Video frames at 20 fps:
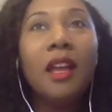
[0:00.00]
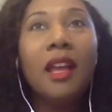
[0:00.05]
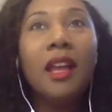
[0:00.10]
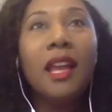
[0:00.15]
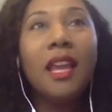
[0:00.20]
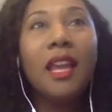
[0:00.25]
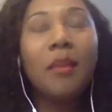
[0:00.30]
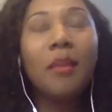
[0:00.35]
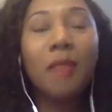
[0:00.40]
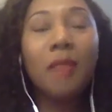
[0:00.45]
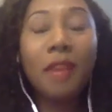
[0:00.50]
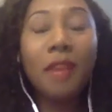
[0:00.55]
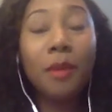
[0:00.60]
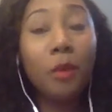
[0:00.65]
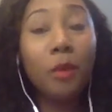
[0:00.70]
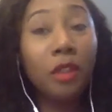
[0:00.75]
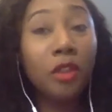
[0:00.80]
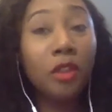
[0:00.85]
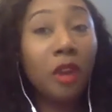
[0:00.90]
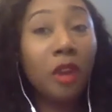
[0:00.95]
And maybe we
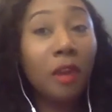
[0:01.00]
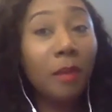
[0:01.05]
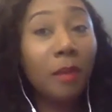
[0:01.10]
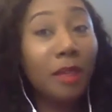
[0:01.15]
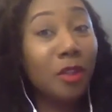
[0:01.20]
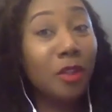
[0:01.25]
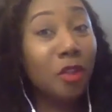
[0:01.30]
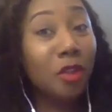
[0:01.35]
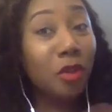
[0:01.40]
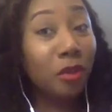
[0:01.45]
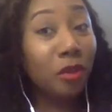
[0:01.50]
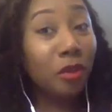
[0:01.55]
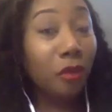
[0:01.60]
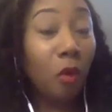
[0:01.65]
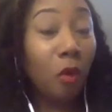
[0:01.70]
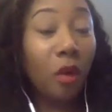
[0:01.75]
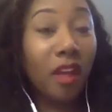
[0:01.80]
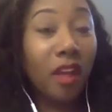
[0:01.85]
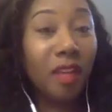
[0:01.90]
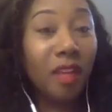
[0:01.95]
do our best to
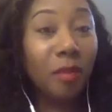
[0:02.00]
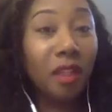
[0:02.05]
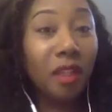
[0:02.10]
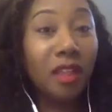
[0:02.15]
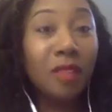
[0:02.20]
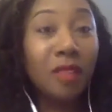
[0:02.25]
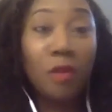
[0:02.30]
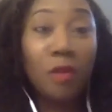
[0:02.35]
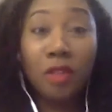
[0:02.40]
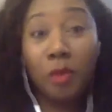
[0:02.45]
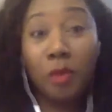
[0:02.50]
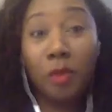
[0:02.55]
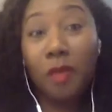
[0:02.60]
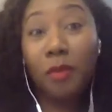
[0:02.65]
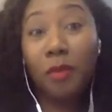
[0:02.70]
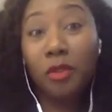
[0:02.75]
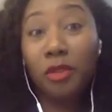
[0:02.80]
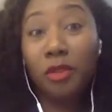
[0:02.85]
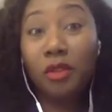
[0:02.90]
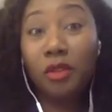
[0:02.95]
avoid because most people
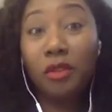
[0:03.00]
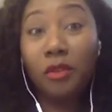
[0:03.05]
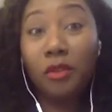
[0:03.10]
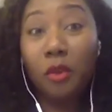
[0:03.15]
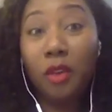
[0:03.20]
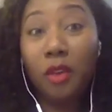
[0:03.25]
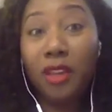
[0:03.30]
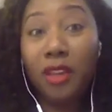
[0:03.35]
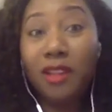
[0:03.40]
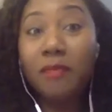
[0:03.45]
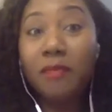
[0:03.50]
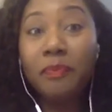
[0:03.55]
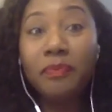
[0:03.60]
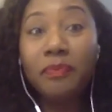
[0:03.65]
do avoid